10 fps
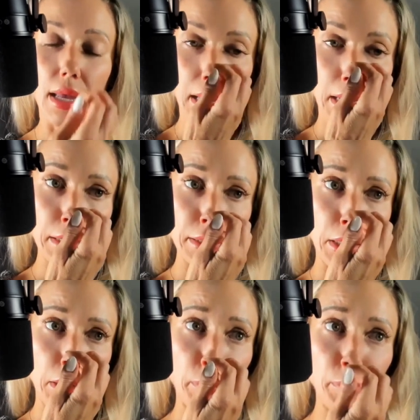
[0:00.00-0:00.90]
and
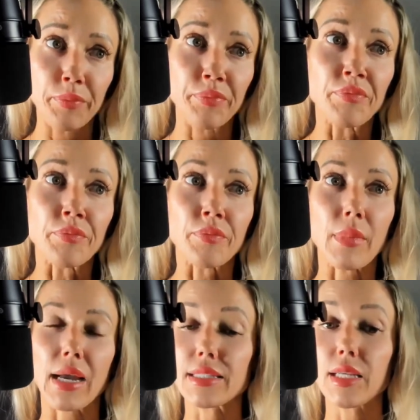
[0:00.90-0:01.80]

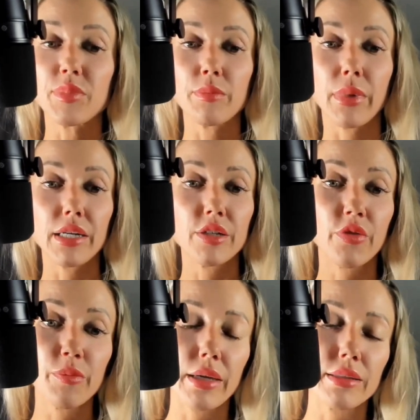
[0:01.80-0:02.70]
I slept in many
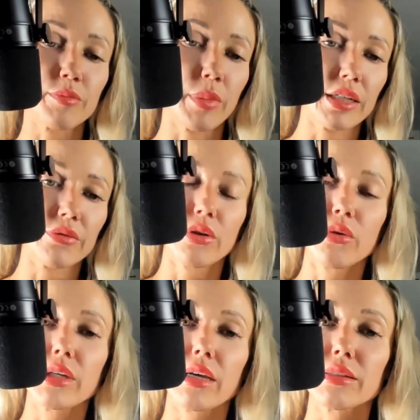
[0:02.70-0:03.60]
different beds, many different
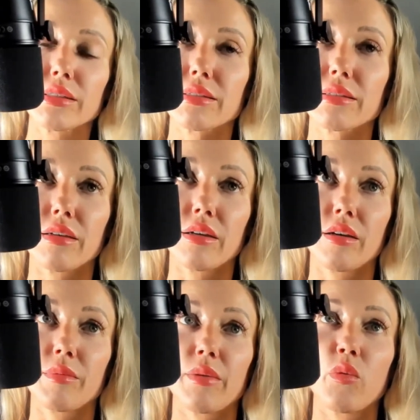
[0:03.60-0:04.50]
hotels,
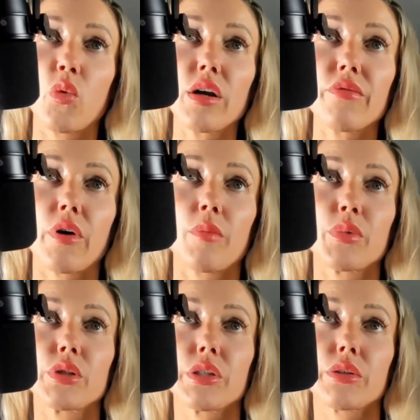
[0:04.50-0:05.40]
and one of them in
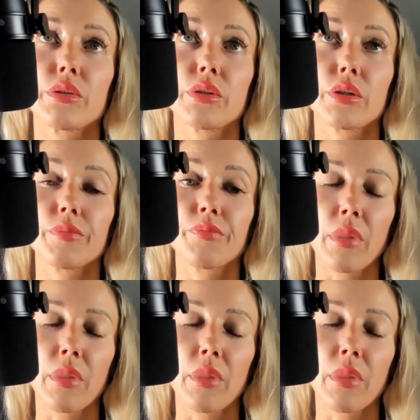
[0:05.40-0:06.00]
particular,